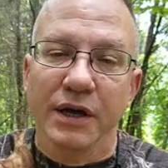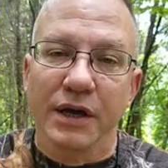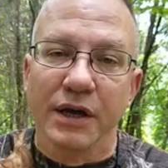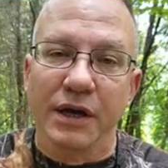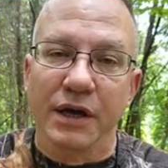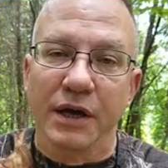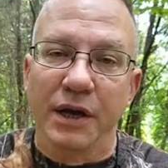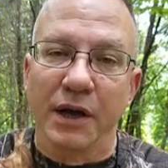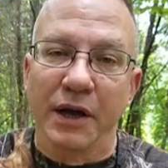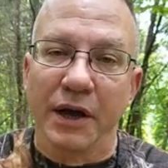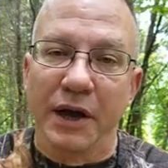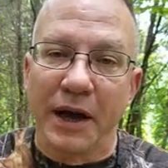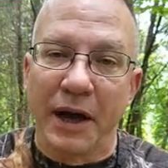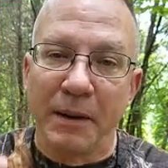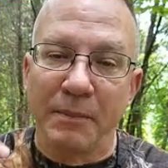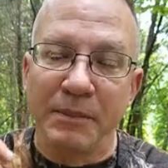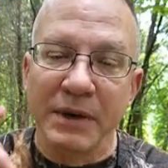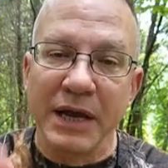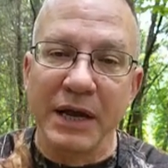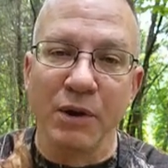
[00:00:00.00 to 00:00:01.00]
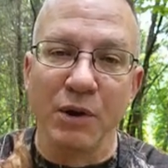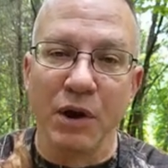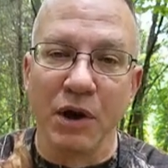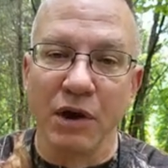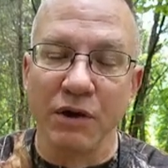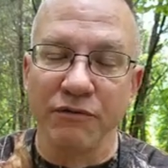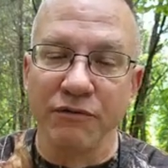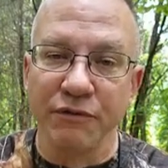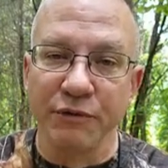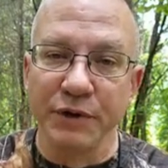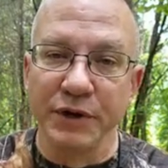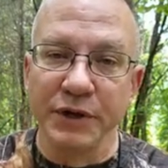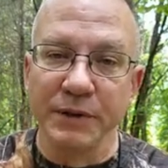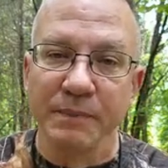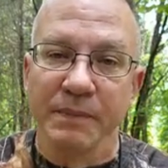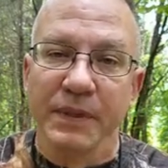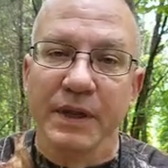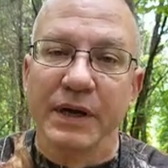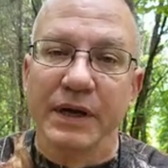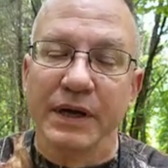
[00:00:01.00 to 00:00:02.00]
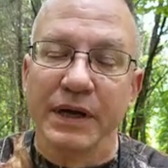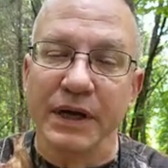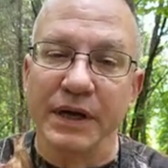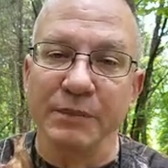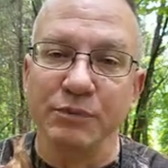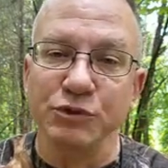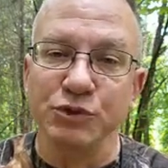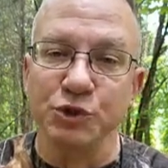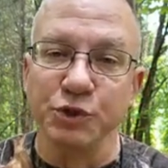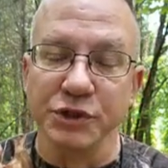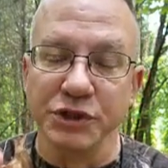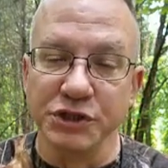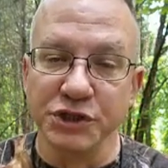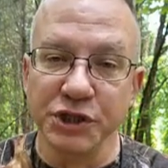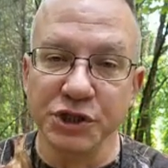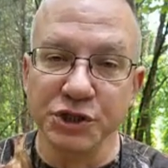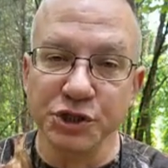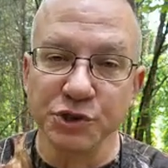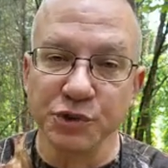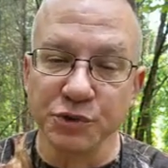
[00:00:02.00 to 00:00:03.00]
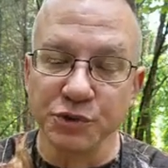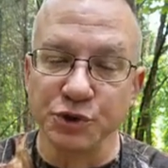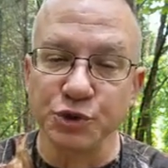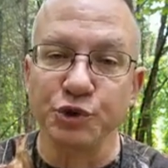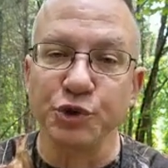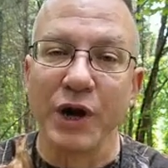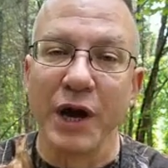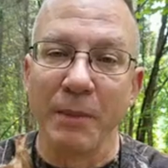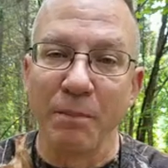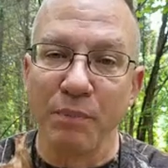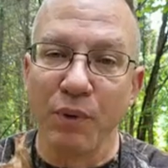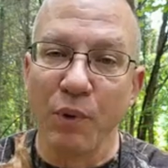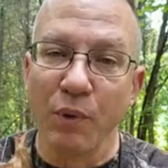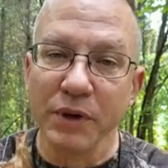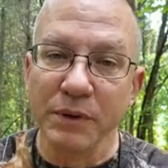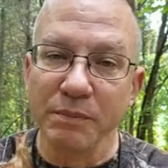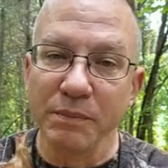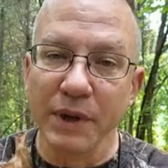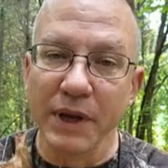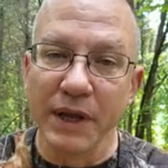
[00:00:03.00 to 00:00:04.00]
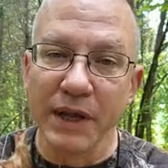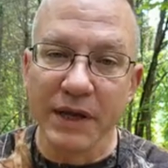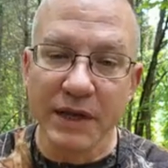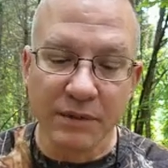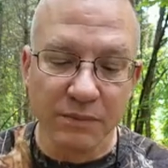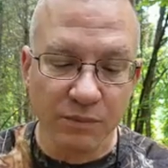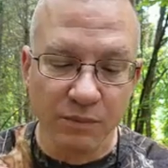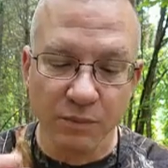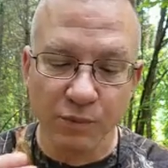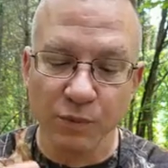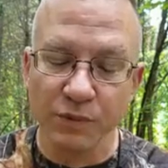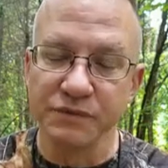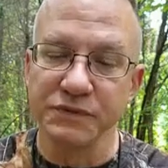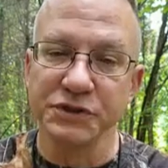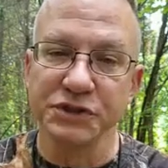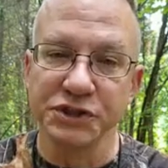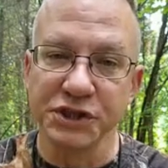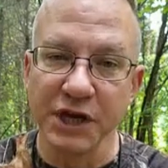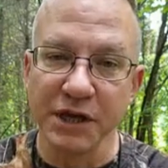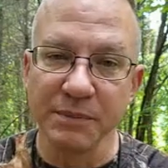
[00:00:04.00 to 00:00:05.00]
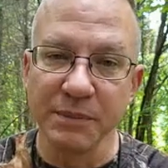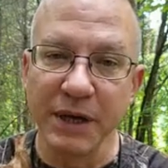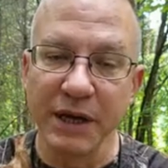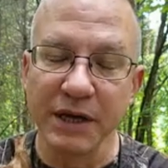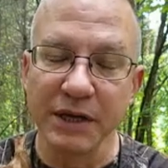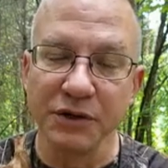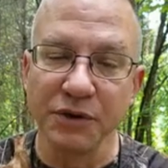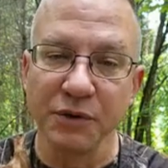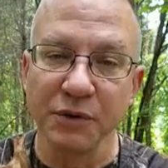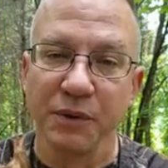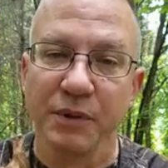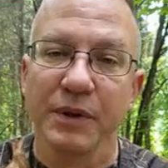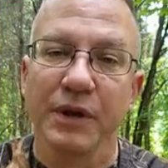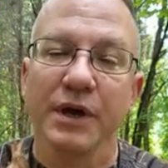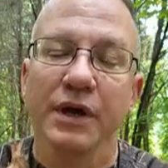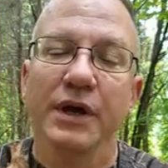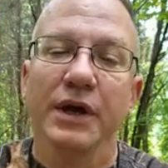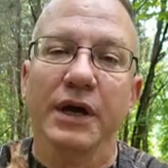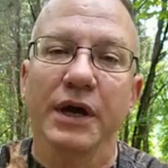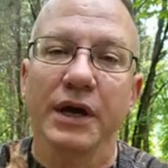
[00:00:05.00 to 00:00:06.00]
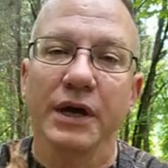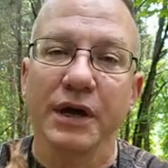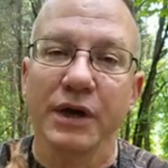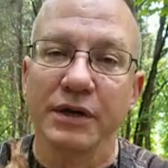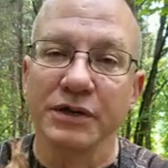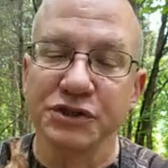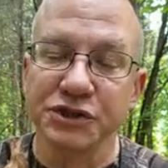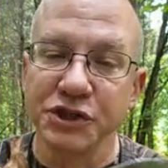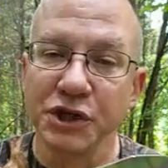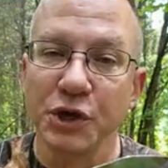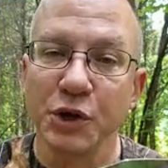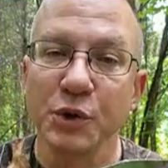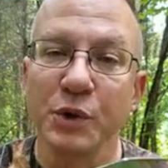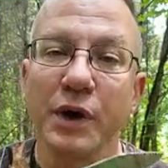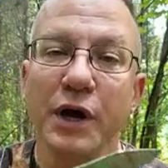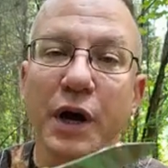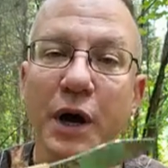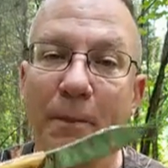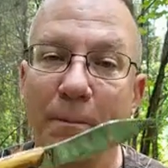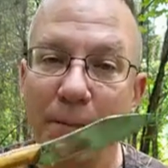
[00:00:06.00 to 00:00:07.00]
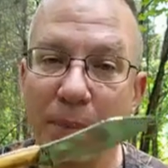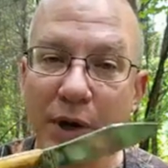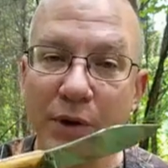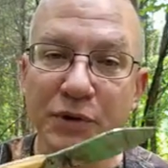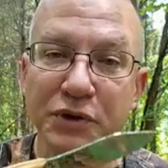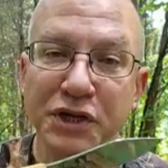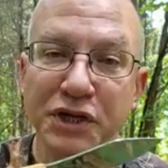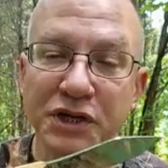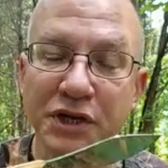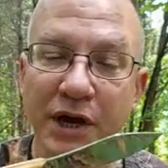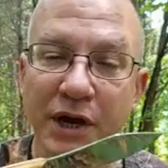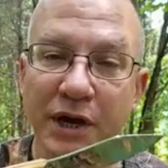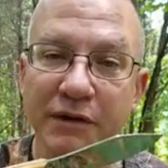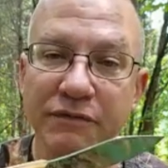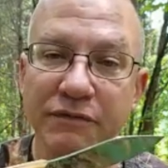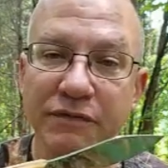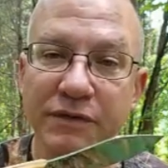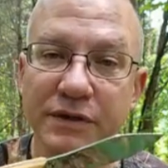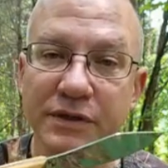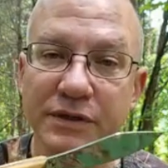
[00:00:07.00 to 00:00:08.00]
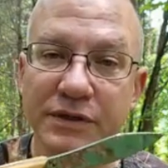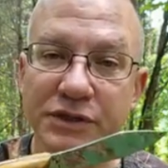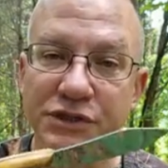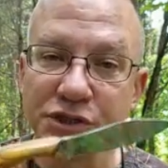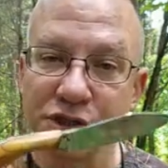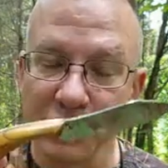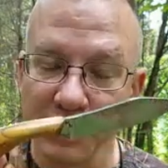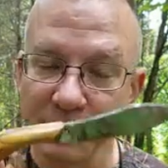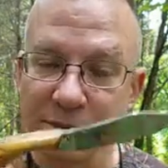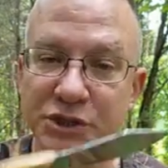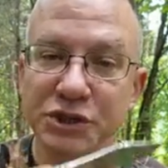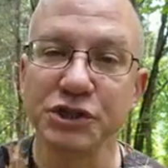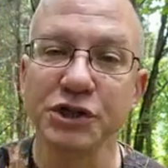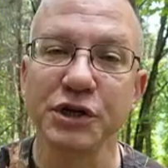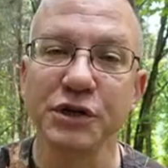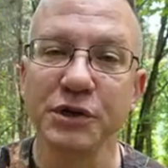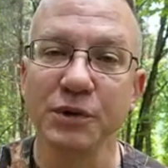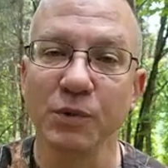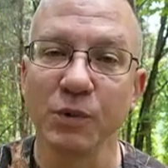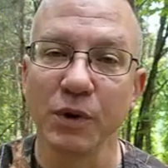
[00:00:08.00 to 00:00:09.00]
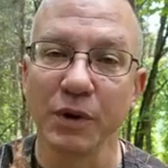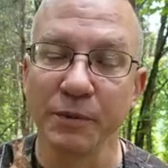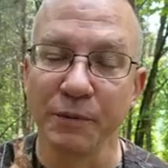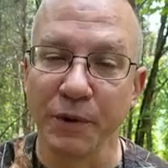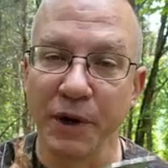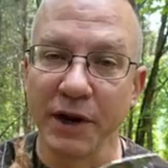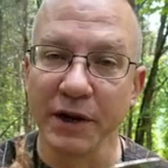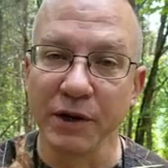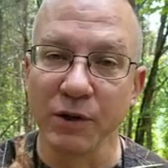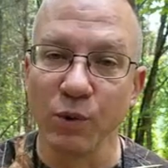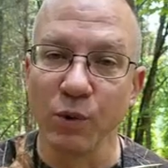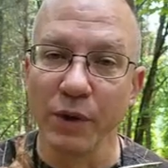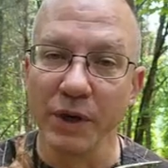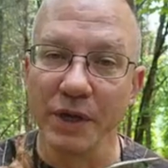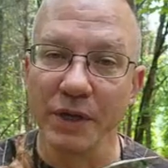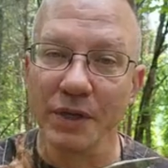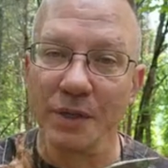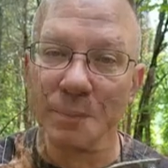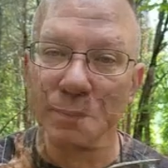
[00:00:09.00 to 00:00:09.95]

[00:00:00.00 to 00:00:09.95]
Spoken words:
I'm now offering a traditional drop point blade with the same handle, and also a boning knife. So let me show you one right quick.